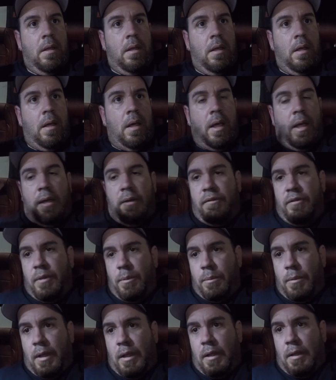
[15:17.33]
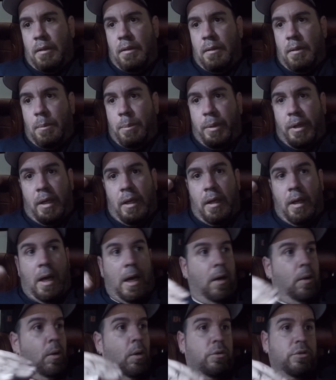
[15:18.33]
if but
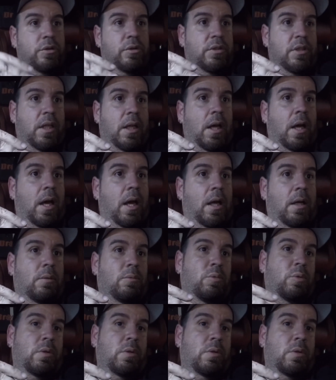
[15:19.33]
I'll also say I